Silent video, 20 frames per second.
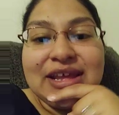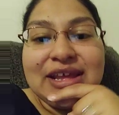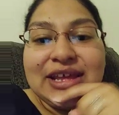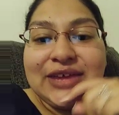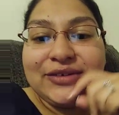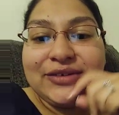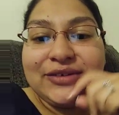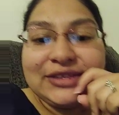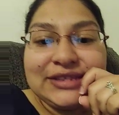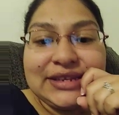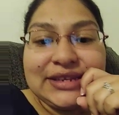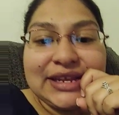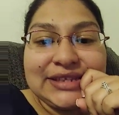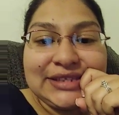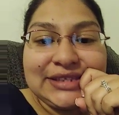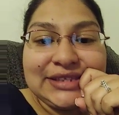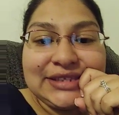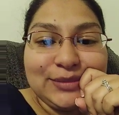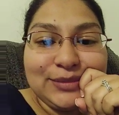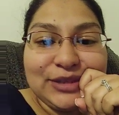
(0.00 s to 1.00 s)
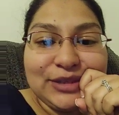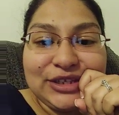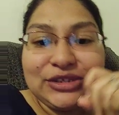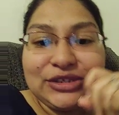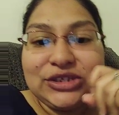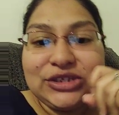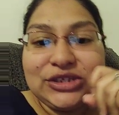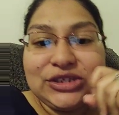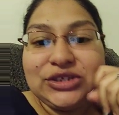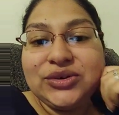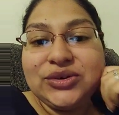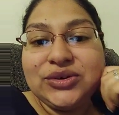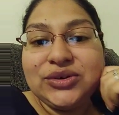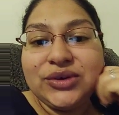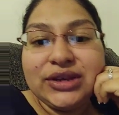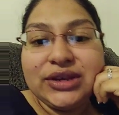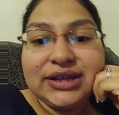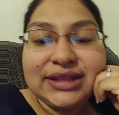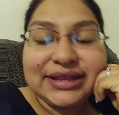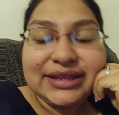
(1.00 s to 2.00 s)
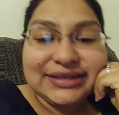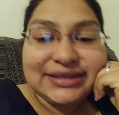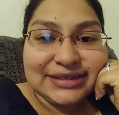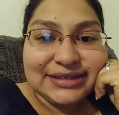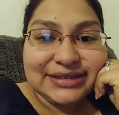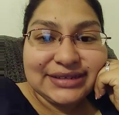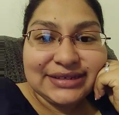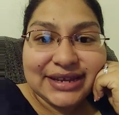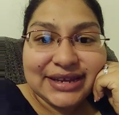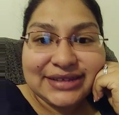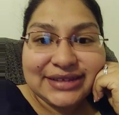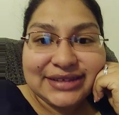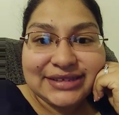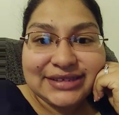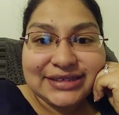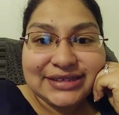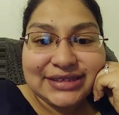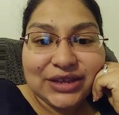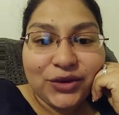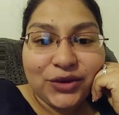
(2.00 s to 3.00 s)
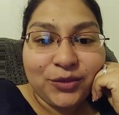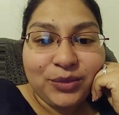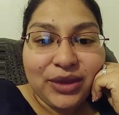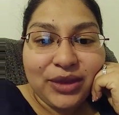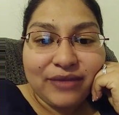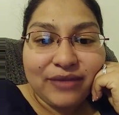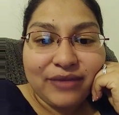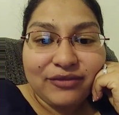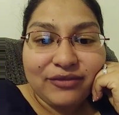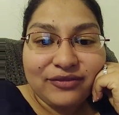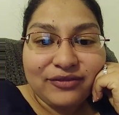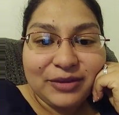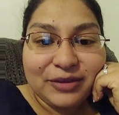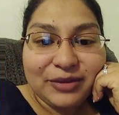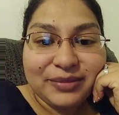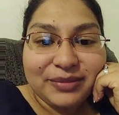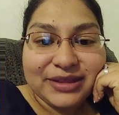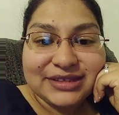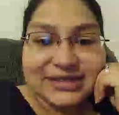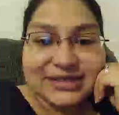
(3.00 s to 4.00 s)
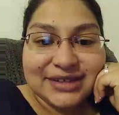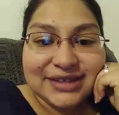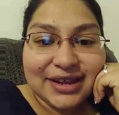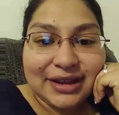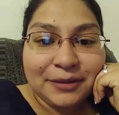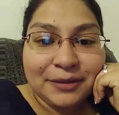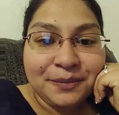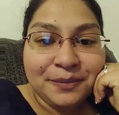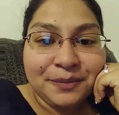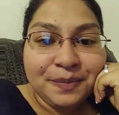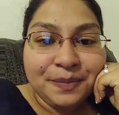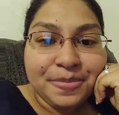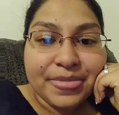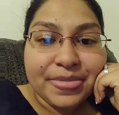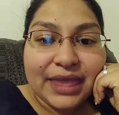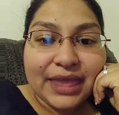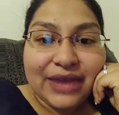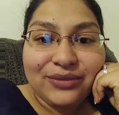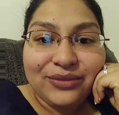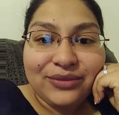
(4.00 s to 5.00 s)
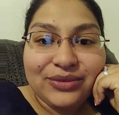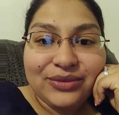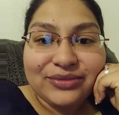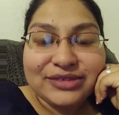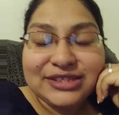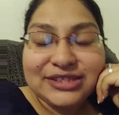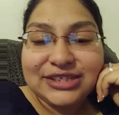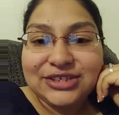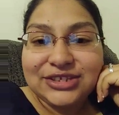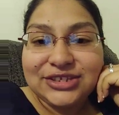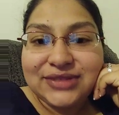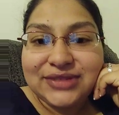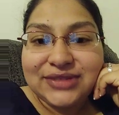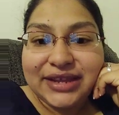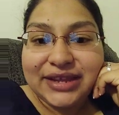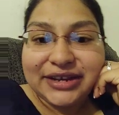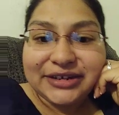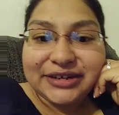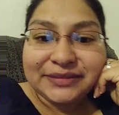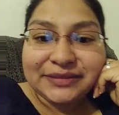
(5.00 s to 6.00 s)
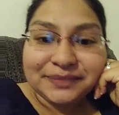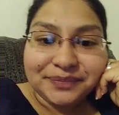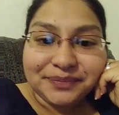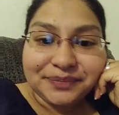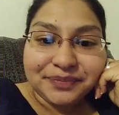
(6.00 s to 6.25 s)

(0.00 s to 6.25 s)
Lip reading: It was nice to meet you too, Coin Collecting Texas. I hope you have a very blessed night, and we will see you later.